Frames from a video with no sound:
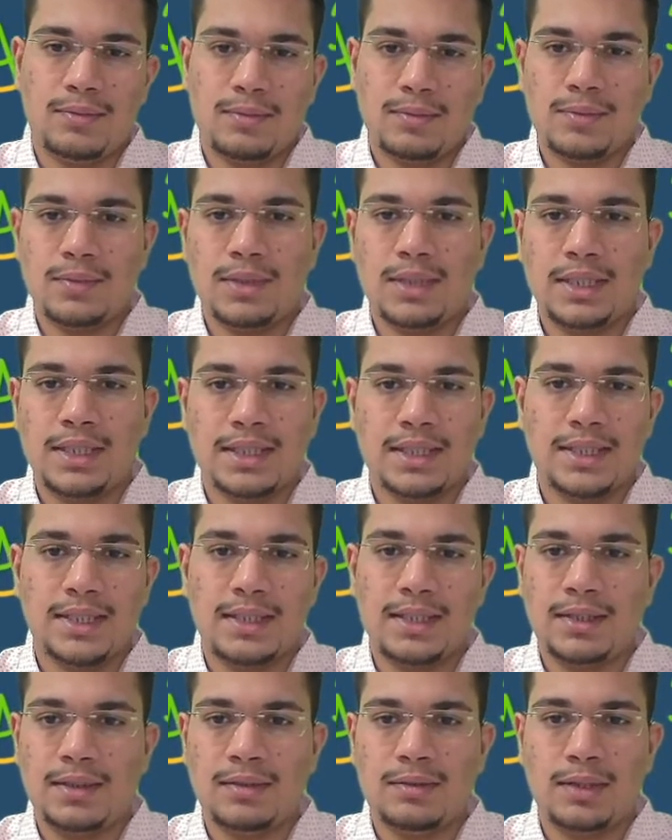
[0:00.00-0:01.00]
This is
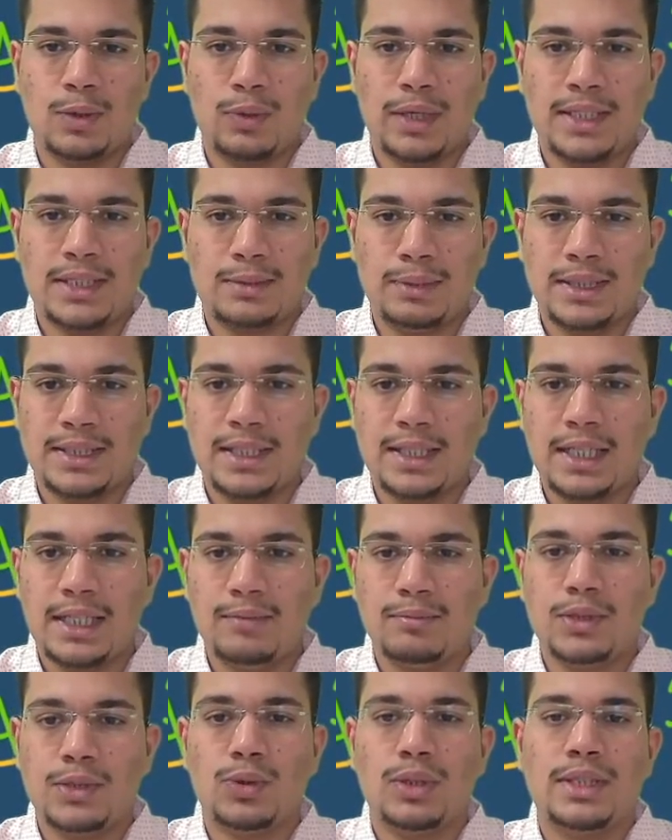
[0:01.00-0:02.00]
the required space and
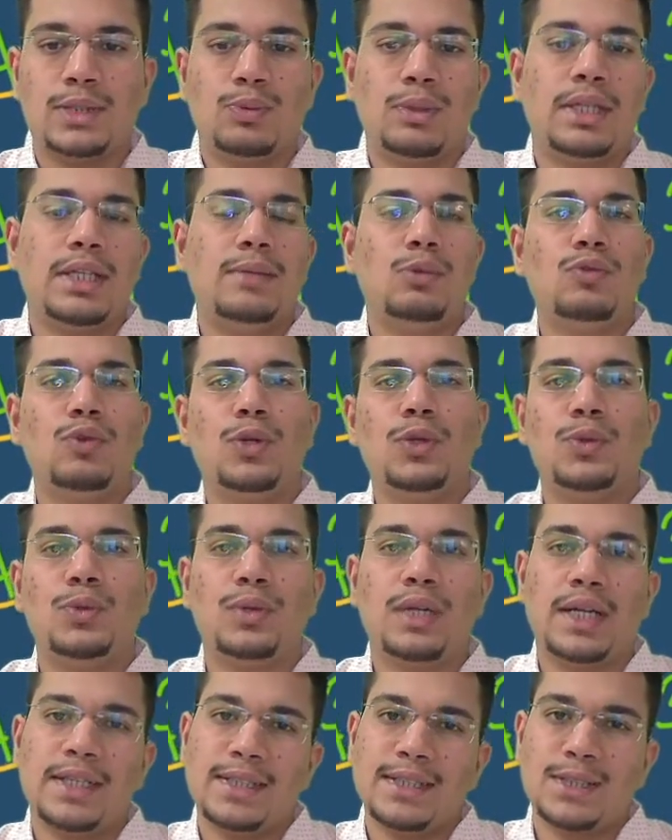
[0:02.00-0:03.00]
time. So let's quickly move on to
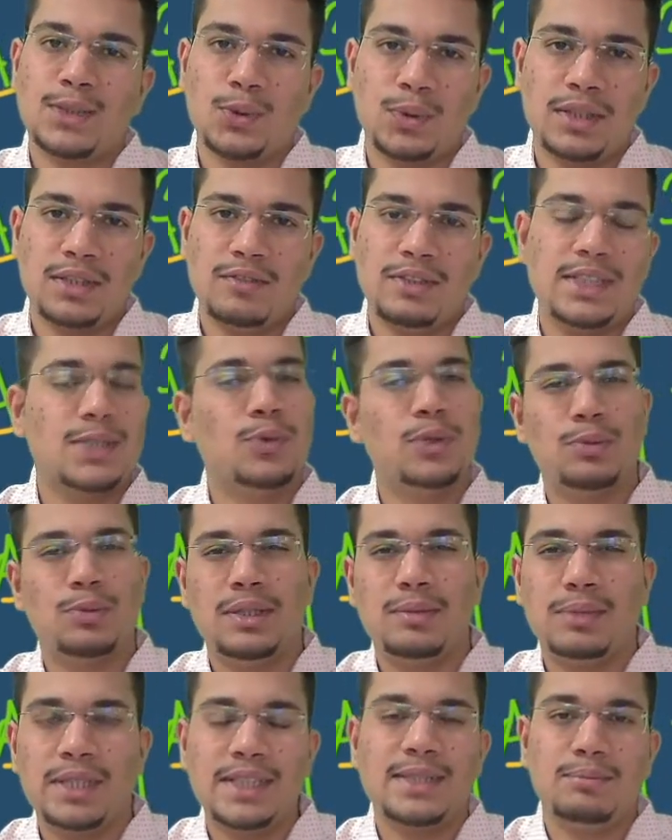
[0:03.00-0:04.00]
writing its code, which is going to
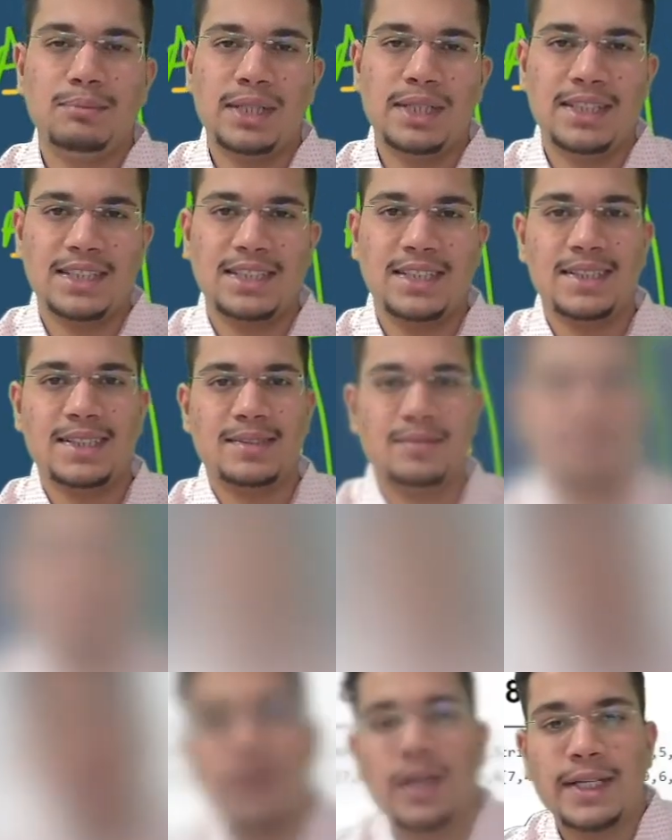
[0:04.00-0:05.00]
be pretty simple in this case.
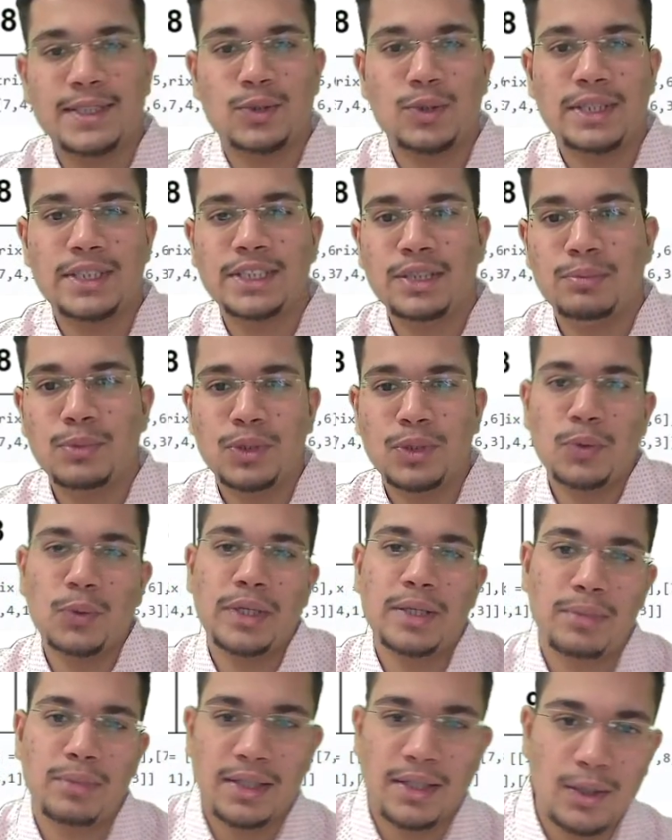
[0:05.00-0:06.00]
Alright, so let's jump to the
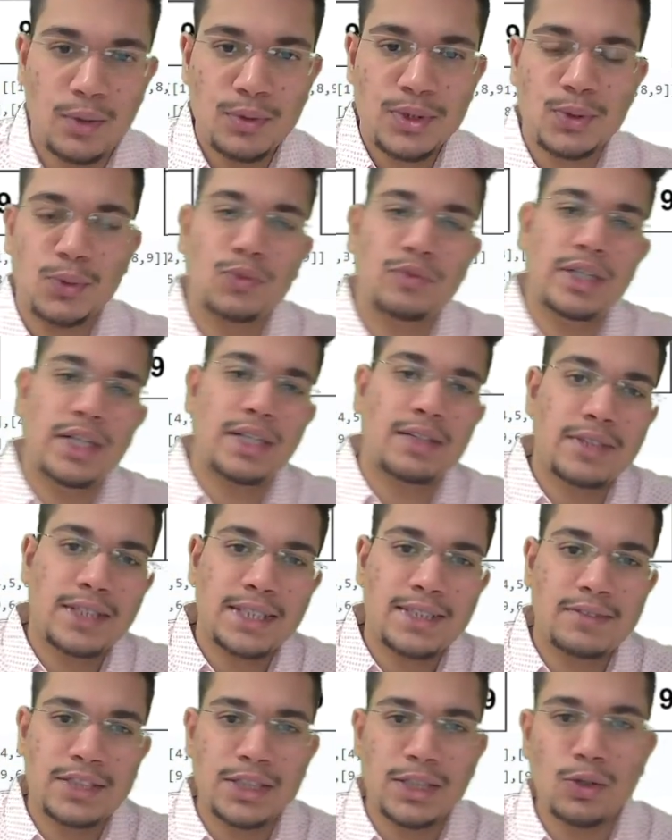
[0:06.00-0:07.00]
coding part now. So we are given
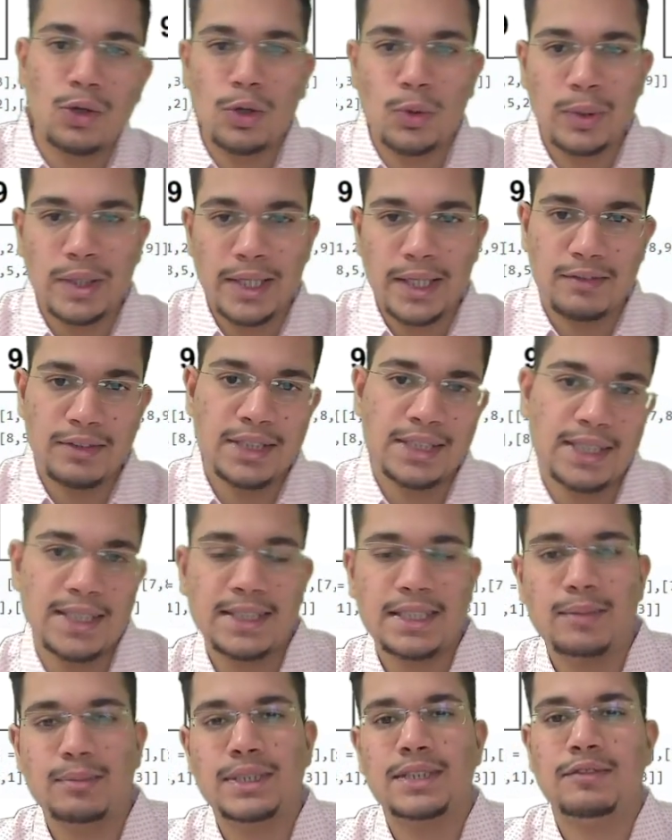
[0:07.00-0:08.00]
this function called rotate, which
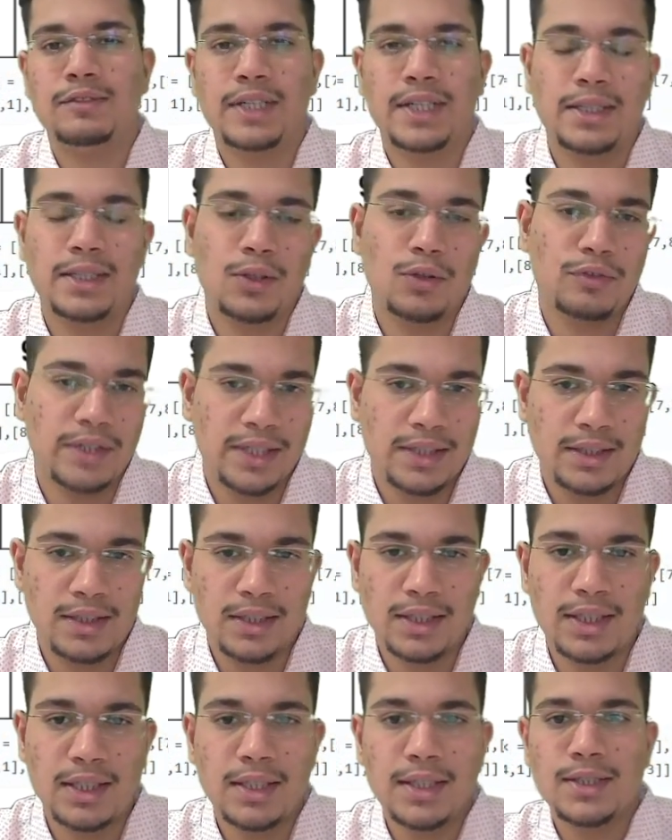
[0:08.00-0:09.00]
accepts vector of vector.